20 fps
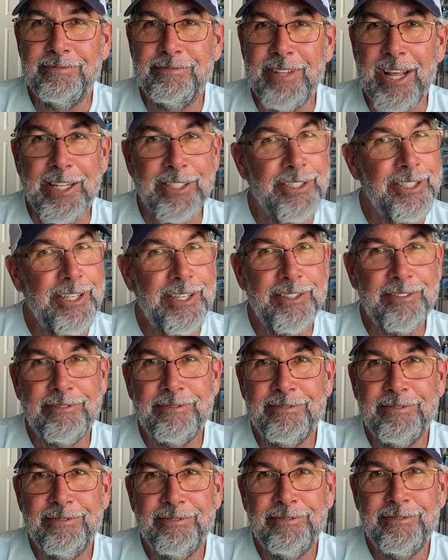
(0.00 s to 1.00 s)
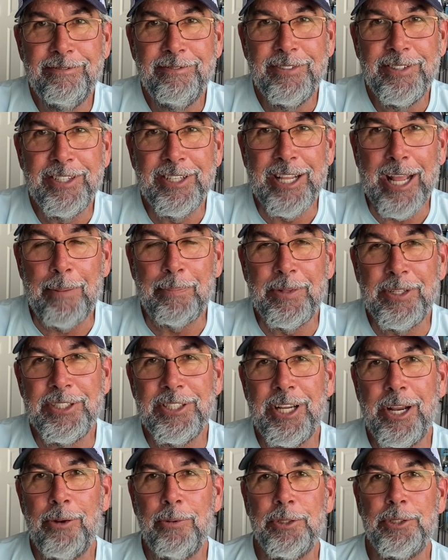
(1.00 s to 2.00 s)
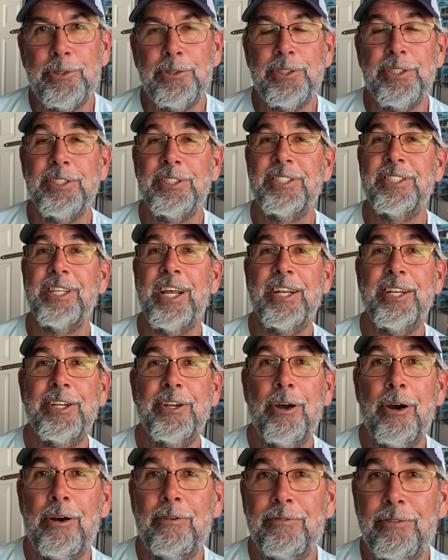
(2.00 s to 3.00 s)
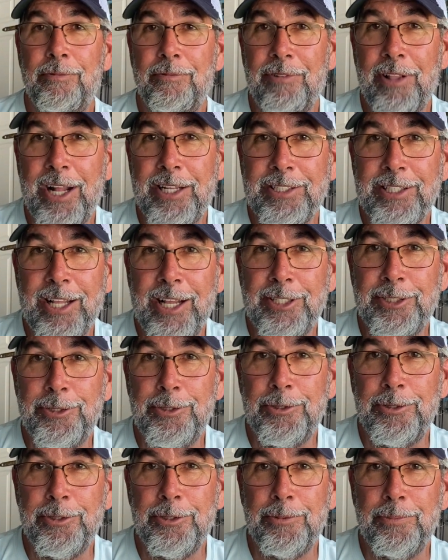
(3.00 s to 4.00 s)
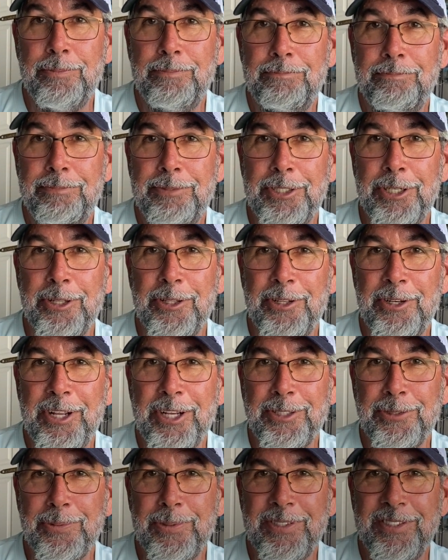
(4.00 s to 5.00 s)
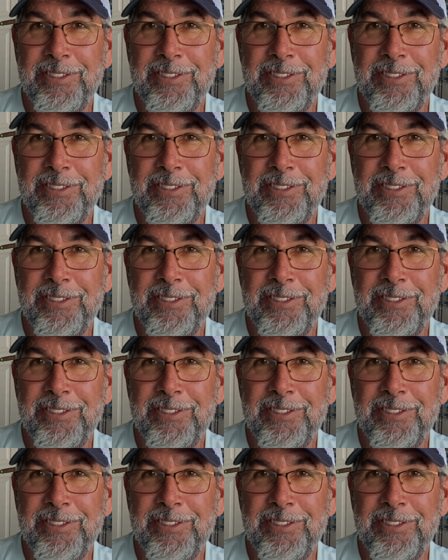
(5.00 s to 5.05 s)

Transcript: That's it. Captain CA Richardson signing off from Flats Class YouTube. See you on the next one.